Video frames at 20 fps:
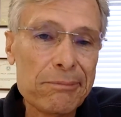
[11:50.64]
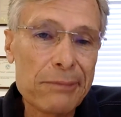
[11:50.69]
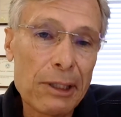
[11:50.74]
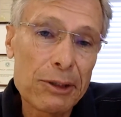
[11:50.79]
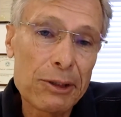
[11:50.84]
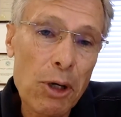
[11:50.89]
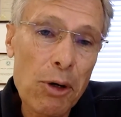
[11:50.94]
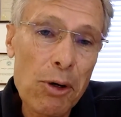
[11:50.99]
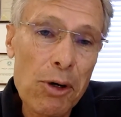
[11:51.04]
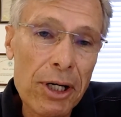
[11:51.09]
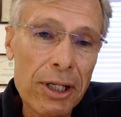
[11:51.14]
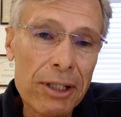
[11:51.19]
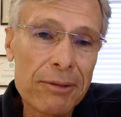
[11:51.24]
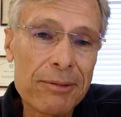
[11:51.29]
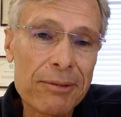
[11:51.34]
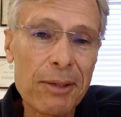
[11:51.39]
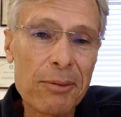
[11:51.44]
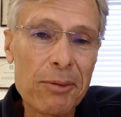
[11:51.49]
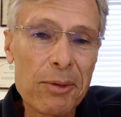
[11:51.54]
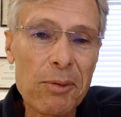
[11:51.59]
tow hook
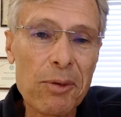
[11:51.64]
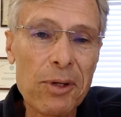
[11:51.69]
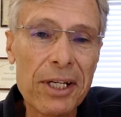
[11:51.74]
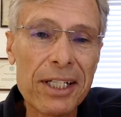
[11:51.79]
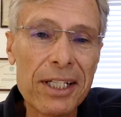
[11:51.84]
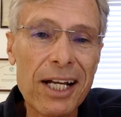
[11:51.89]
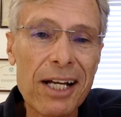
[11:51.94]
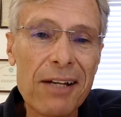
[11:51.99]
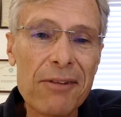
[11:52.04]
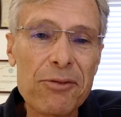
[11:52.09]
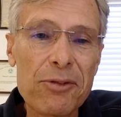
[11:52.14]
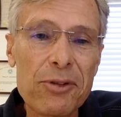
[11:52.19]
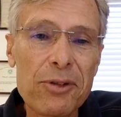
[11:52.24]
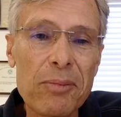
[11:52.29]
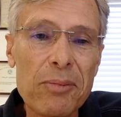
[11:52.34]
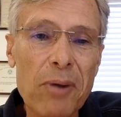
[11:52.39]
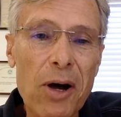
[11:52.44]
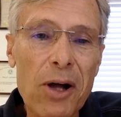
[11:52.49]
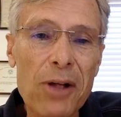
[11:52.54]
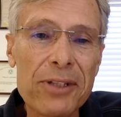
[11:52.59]
that we're working on for the
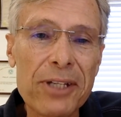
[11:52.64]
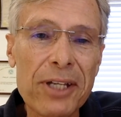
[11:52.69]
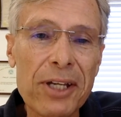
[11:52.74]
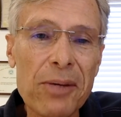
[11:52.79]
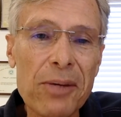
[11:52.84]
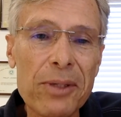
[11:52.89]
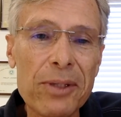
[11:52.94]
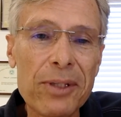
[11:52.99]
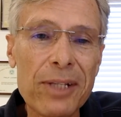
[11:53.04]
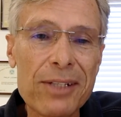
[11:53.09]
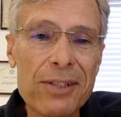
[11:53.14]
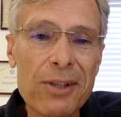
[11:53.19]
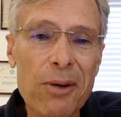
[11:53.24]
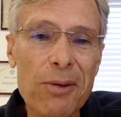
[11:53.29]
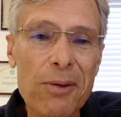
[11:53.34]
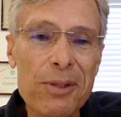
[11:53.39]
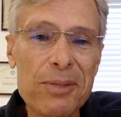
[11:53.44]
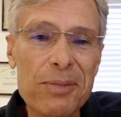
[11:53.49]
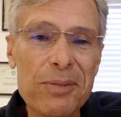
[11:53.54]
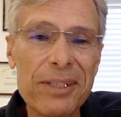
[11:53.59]
maul tail wheel. That's
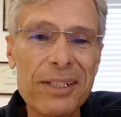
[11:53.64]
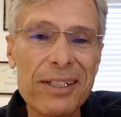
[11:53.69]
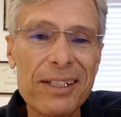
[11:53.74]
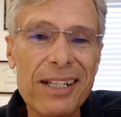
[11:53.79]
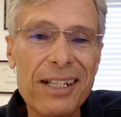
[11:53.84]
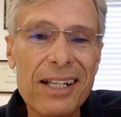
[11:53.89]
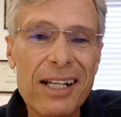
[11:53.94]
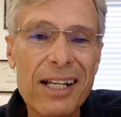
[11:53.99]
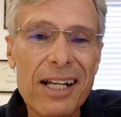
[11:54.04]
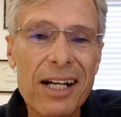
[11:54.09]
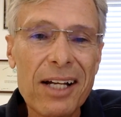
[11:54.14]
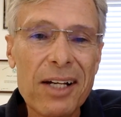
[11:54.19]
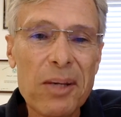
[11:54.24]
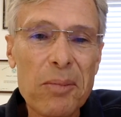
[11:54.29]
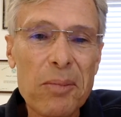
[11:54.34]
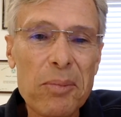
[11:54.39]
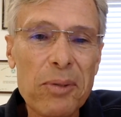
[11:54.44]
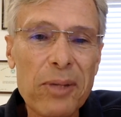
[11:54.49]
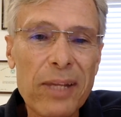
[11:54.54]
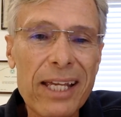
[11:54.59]
always been a
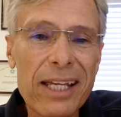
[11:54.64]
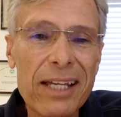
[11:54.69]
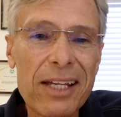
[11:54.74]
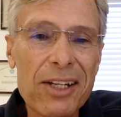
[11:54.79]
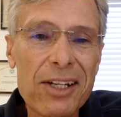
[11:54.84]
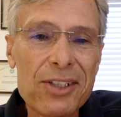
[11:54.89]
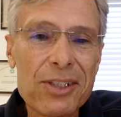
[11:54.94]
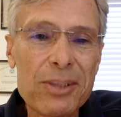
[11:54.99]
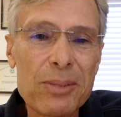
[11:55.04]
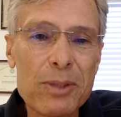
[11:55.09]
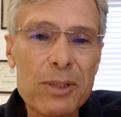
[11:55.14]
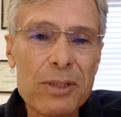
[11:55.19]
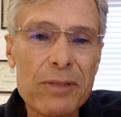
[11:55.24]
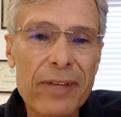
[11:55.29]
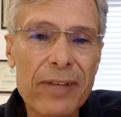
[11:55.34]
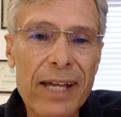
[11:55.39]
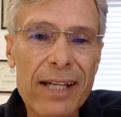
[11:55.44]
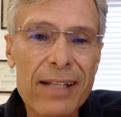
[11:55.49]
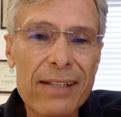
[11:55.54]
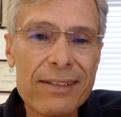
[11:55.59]
complaint customers have
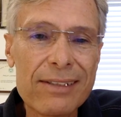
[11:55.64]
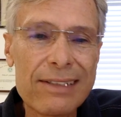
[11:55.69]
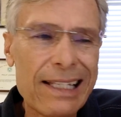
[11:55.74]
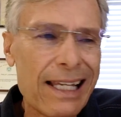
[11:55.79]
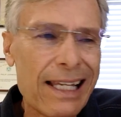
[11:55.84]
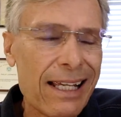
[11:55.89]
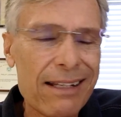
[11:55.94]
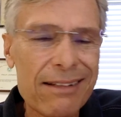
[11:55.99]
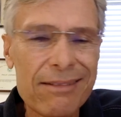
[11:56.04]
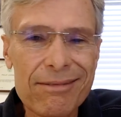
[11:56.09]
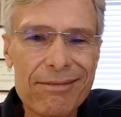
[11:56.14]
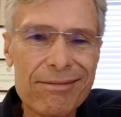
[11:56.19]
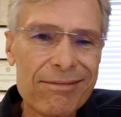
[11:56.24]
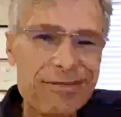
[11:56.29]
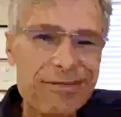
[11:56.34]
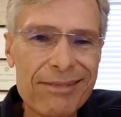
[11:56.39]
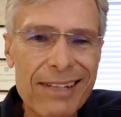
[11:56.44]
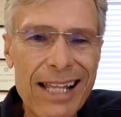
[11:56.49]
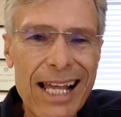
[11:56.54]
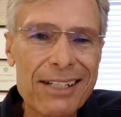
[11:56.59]
had, is you can't
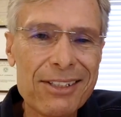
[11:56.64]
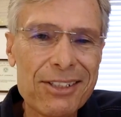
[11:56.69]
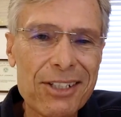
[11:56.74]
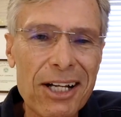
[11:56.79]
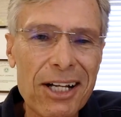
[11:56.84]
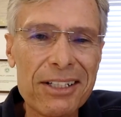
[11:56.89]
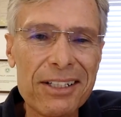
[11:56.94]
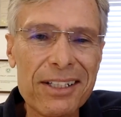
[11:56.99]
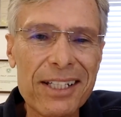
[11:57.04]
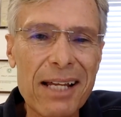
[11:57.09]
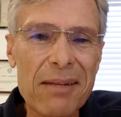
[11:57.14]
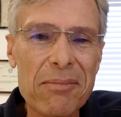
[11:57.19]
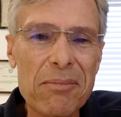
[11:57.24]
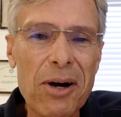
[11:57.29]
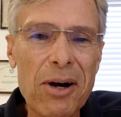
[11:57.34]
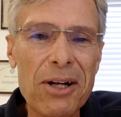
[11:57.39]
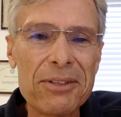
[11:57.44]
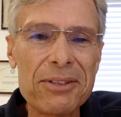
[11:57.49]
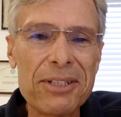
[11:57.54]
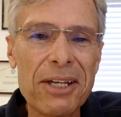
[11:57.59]
latch onto that
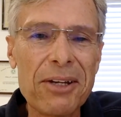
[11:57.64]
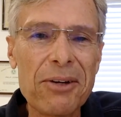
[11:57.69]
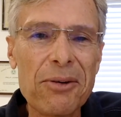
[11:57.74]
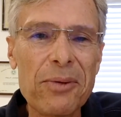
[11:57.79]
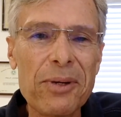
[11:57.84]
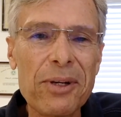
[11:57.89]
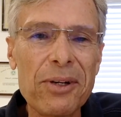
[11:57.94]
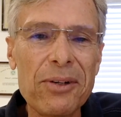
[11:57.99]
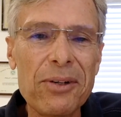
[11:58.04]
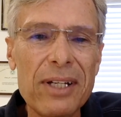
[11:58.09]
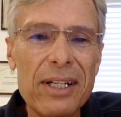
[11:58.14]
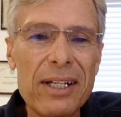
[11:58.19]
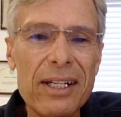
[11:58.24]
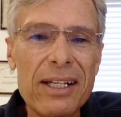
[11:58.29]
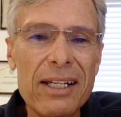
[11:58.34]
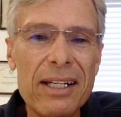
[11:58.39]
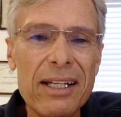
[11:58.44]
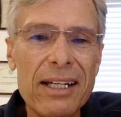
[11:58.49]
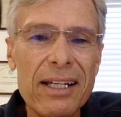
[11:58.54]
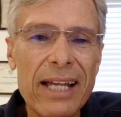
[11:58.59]
maul tail wheel
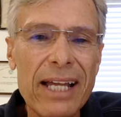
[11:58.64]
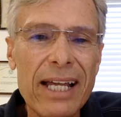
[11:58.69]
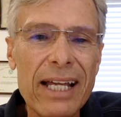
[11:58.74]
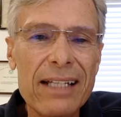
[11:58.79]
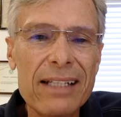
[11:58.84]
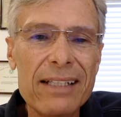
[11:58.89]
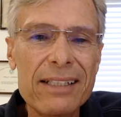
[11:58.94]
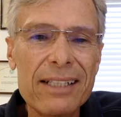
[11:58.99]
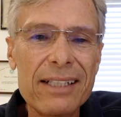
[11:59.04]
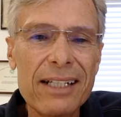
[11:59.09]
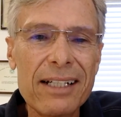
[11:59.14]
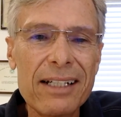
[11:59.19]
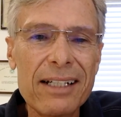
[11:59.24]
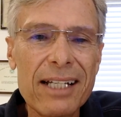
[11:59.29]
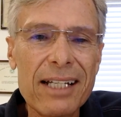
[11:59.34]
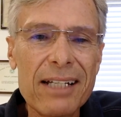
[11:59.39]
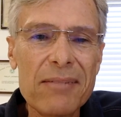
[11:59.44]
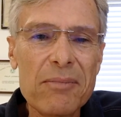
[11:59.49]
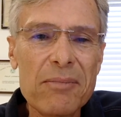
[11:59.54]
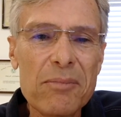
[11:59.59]
and
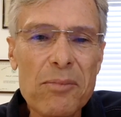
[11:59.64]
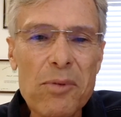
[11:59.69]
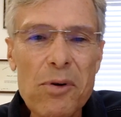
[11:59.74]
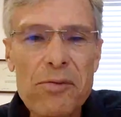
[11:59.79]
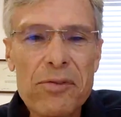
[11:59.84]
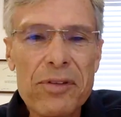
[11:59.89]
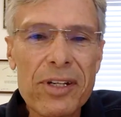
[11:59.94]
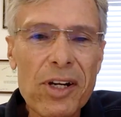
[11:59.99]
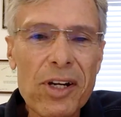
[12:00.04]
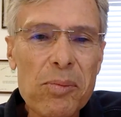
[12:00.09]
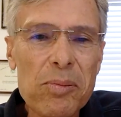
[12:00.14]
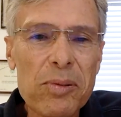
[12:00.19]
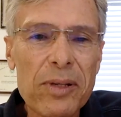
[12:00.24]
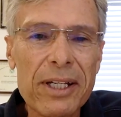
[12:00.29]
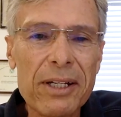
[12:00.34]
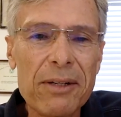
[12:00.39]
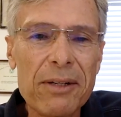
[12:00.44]
move the airplane